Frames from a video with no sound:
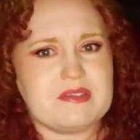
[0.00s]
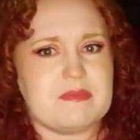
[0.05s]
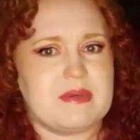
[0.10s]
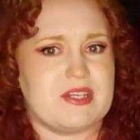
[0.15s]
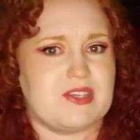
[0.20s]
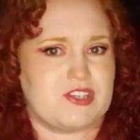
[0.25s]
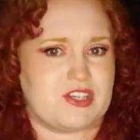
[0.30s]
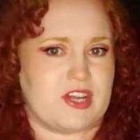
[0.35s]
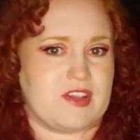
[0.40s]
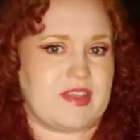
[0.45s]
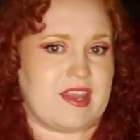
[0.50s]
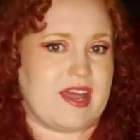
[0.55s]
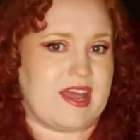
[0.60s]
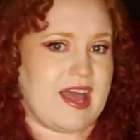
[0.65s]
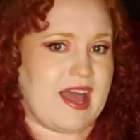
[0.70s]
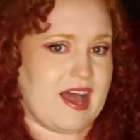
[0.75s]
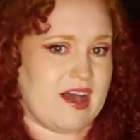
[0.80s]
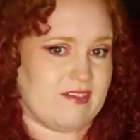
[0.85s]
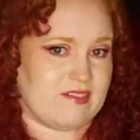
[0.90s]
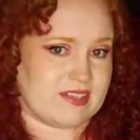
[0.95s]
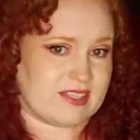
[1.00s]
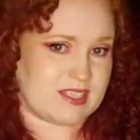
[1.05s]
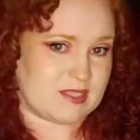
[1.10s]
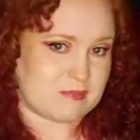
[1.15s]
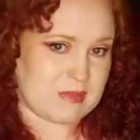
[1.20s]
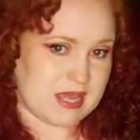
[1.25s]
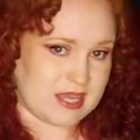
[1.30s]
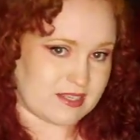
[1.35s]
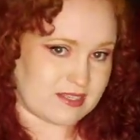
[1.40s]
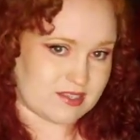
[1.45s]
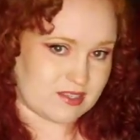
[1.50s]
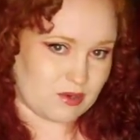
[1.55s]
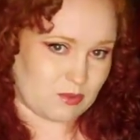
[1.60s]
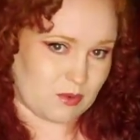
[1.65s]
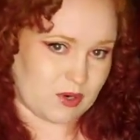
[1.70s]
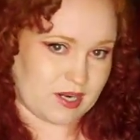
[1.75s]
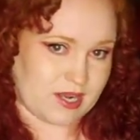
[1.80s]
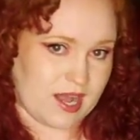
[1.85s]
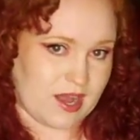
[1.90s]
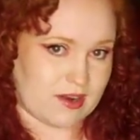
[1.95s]
made sure that I have a space to
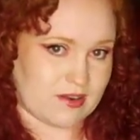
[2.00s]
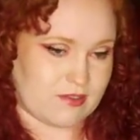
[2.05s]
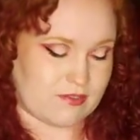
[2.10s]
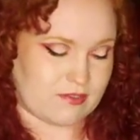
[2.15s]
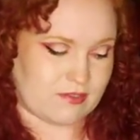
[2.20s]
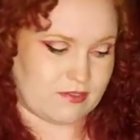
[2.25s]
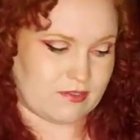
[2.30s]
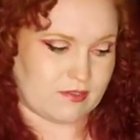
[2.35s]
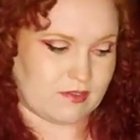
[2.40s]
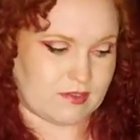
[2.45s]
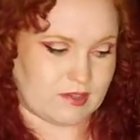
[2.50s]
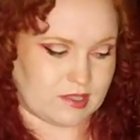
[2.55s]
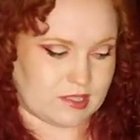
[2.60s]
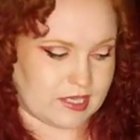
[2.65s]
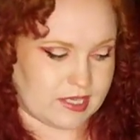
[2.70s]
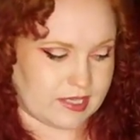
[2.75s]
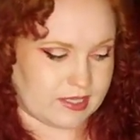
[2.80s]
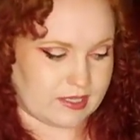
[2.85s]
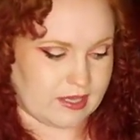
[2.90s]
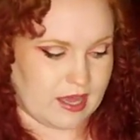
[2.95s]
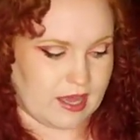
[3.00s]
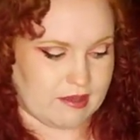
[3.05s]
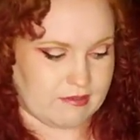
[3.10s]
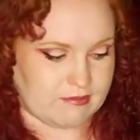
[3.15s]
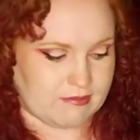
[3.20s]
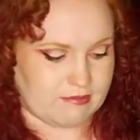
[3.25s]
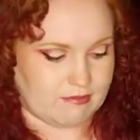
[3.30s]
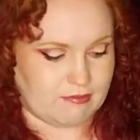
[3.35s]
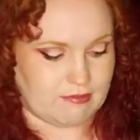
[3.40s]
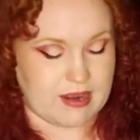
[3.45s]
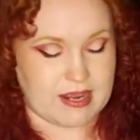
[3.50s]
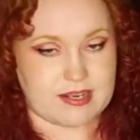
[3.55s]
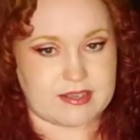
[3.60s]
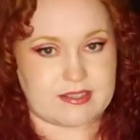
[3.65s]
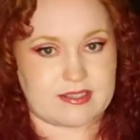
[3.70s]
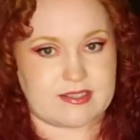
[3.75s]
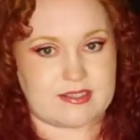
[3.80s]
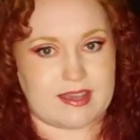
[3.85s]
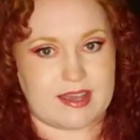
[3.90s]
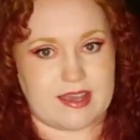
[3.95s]
work out of. Like, I
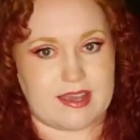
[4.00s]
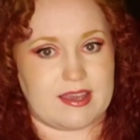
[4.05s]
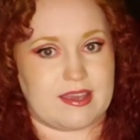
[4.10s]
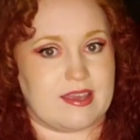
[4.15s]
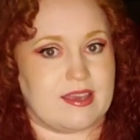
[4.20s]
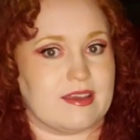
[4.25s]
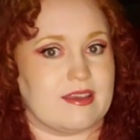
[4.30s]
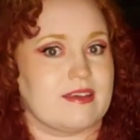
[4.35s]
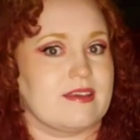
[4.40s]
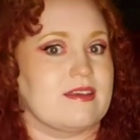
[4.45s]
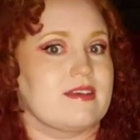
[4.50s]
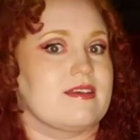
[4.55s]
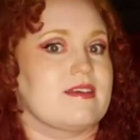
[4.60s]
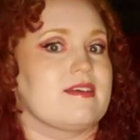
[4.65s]
rent a